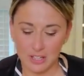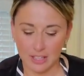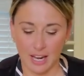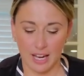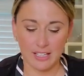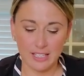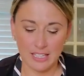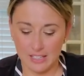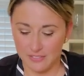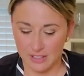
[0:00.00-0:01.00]
Okay,
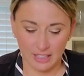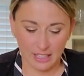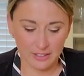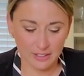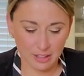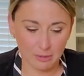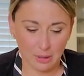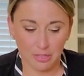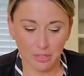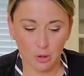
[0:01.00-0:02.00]
evenly
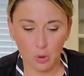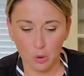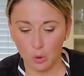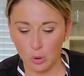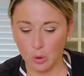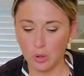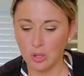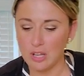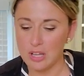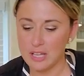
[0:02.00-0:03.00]
throughout the
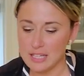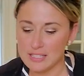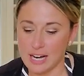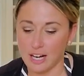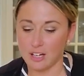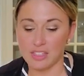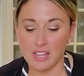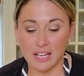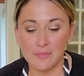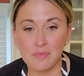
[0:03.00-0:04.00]
whole entire
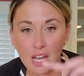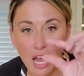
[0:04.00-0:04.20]
thing.